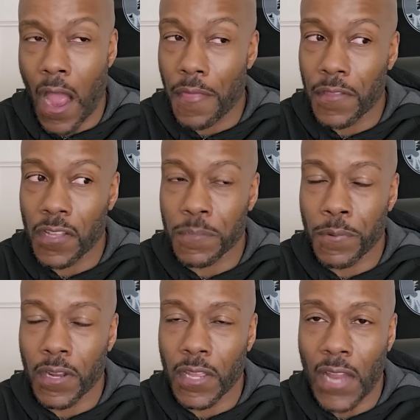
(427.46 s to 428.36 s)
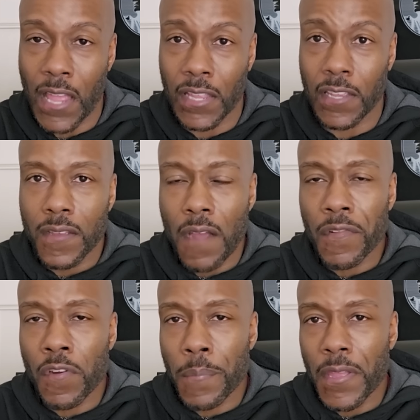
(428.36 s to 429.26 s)
I think that's putting it lightly. The
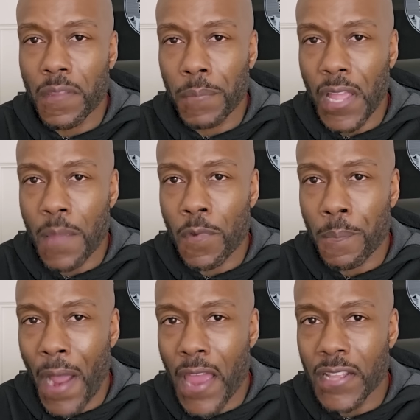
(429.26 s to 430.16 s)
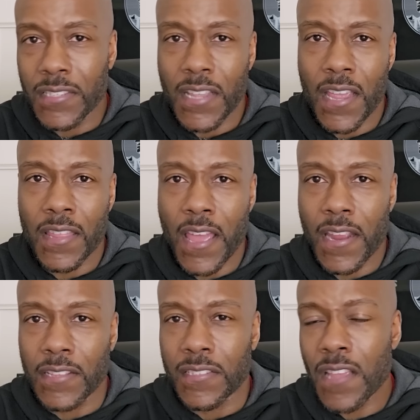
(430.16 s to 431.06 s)
governor pinned the blame on Biden saying
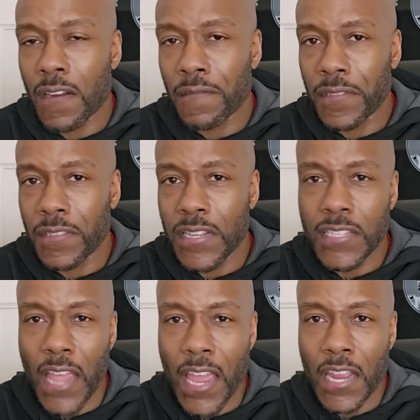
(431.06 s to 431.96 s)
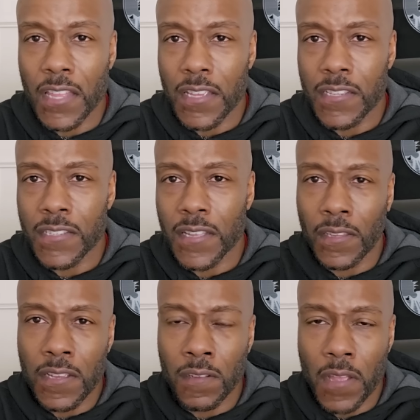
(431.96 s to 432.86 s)
that instead of detaining these
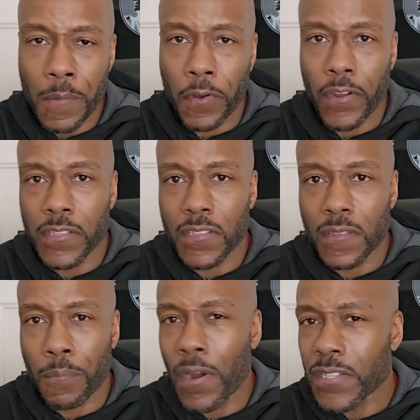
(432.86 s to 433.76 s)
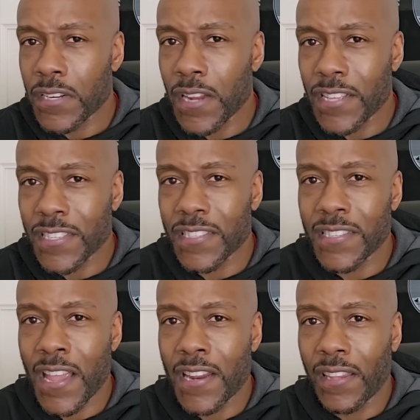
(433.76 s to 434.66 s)
illegal immigrants, parents, the president has
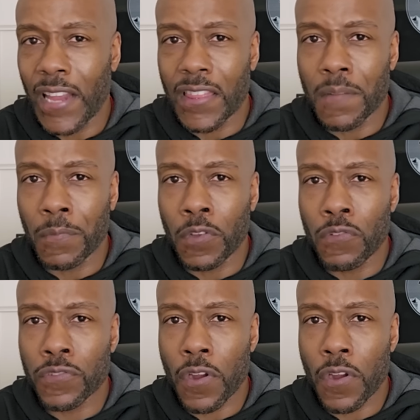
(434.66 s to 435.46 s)
instead let them loose